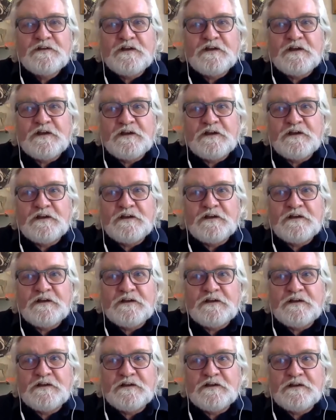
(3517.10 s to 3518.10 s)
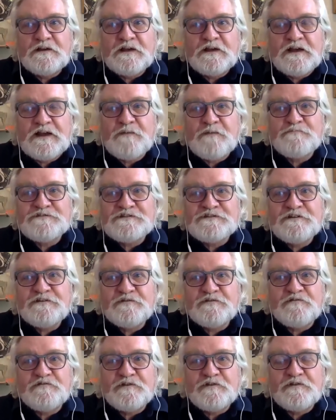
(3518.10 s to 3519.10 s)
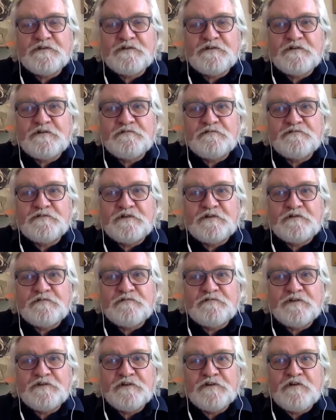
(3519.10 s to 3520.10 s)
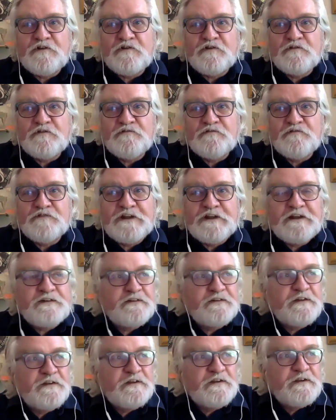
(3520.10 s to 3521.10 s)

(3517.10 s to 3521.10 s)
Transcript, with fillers: uh, collapsing of the of, of the coal fleet.